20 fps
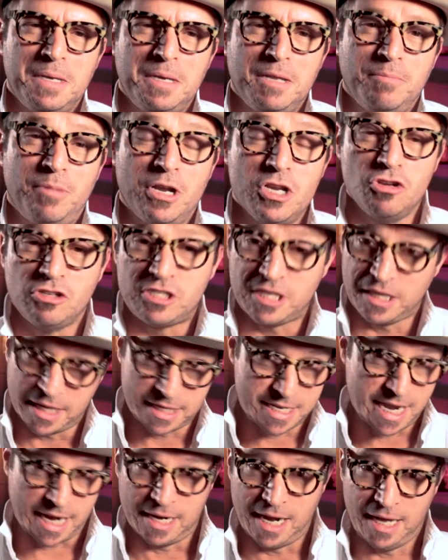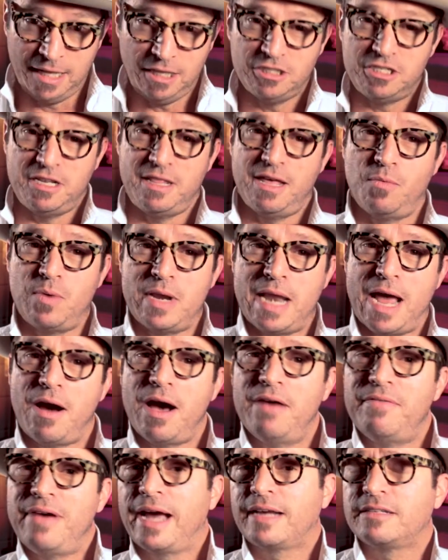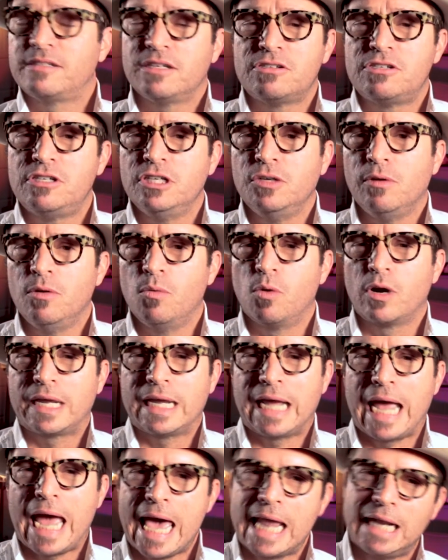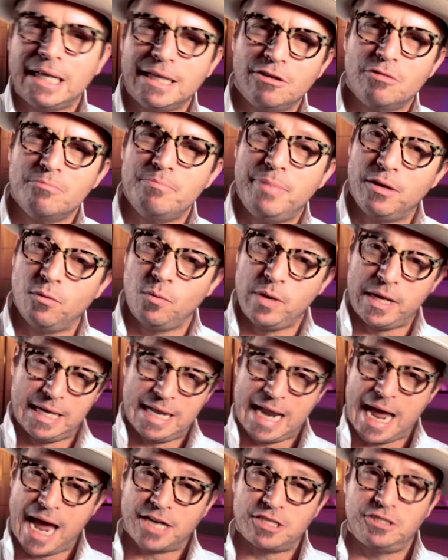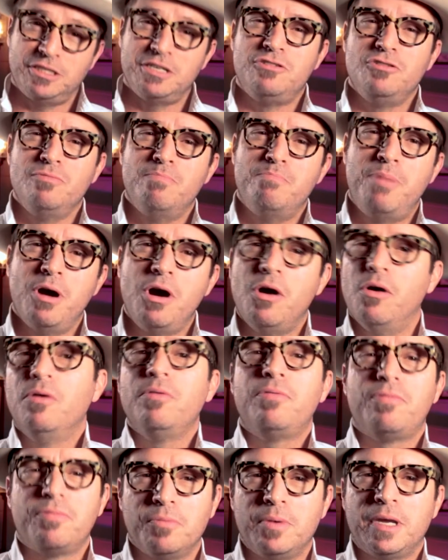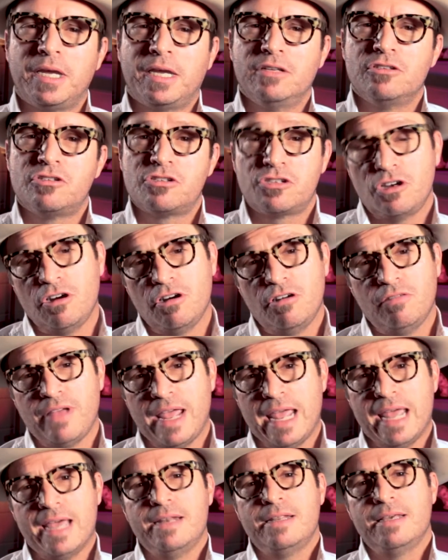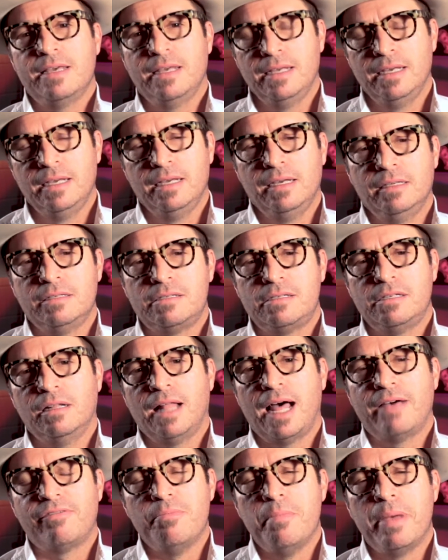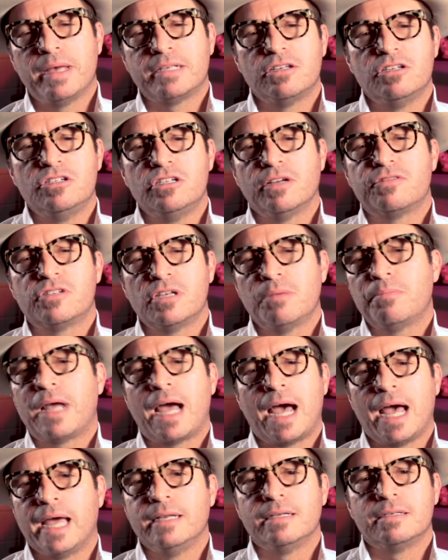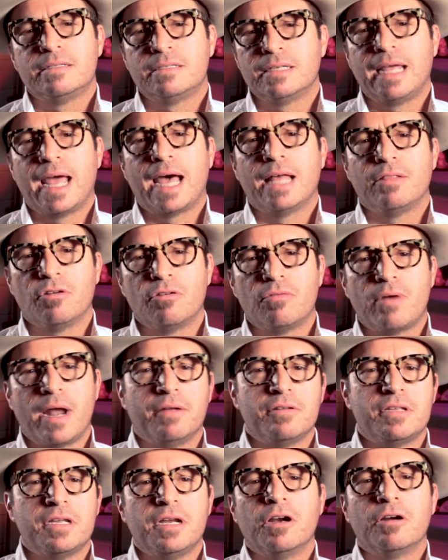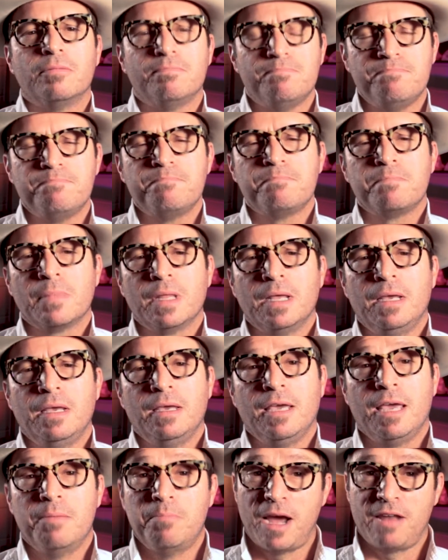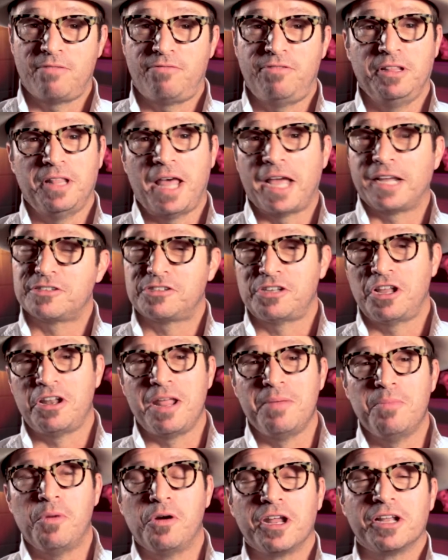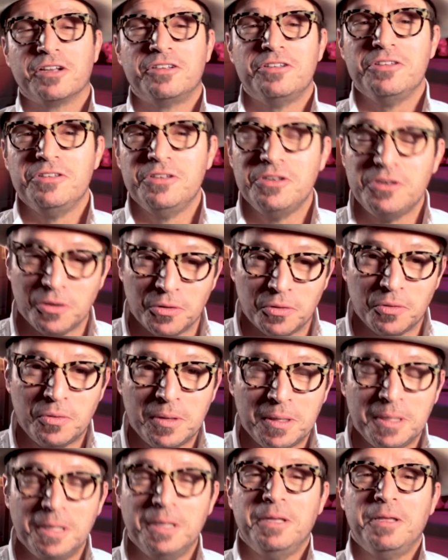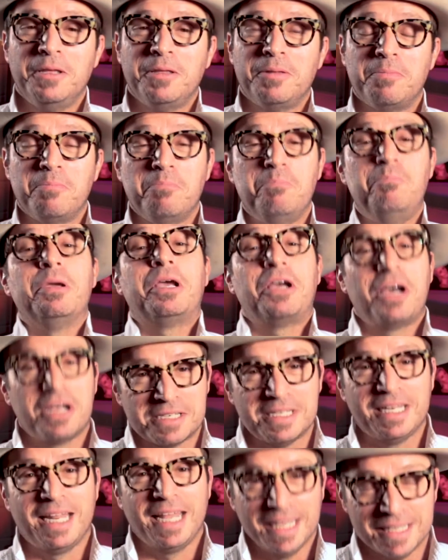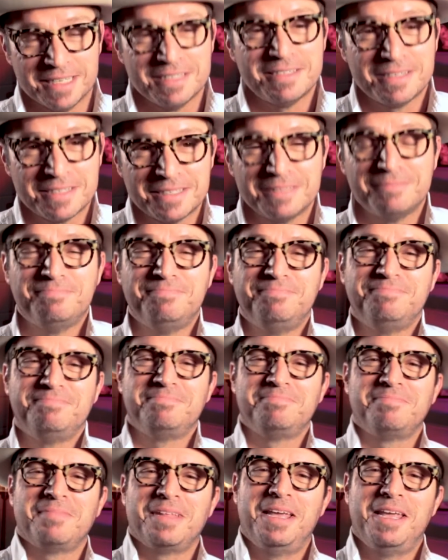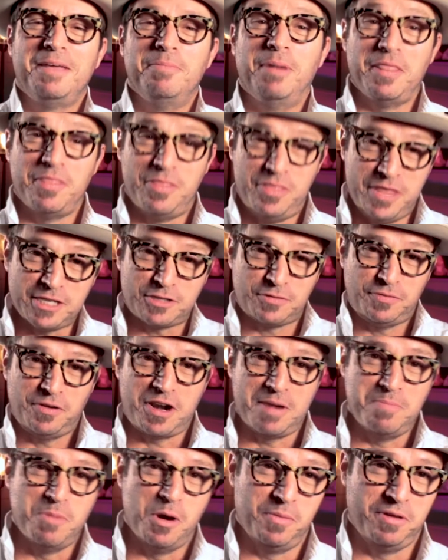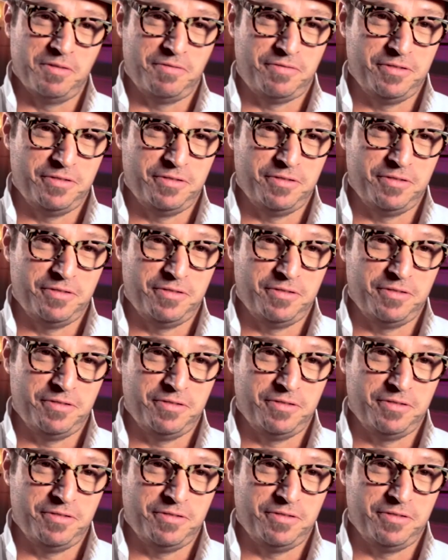But using the technology that we now have access to and working ahead a little bit, we can actually do both. We can serve and still have a message of some kind to gather around here. It might feel like Sunday morning to you, because it is, but this very moment